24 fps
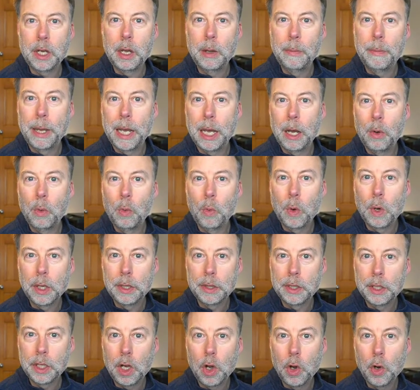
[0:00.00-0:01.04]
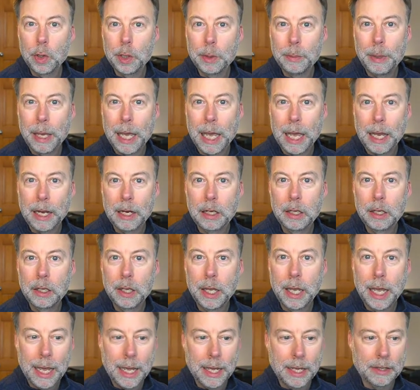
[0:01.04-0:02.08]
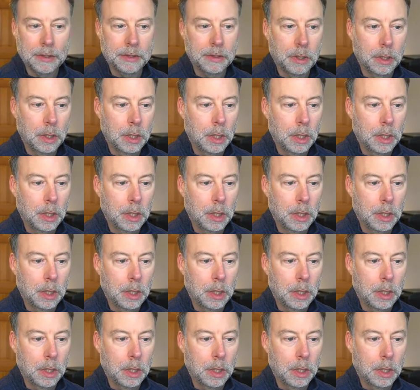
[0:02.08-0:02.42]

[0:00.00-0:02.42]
about what the coding pack has.